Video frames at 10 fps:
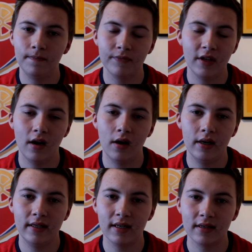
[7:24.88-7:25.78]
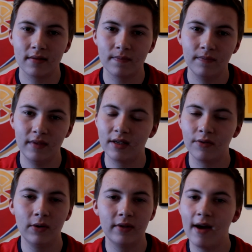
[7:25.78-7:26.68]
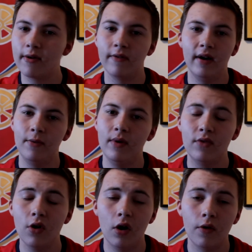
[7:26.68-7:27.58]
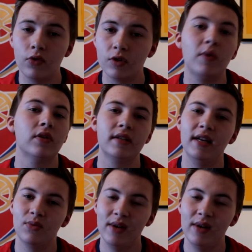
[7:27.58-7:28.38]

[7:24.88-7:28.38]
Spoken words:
you know, it's a real downer, really. We've got to respond to this.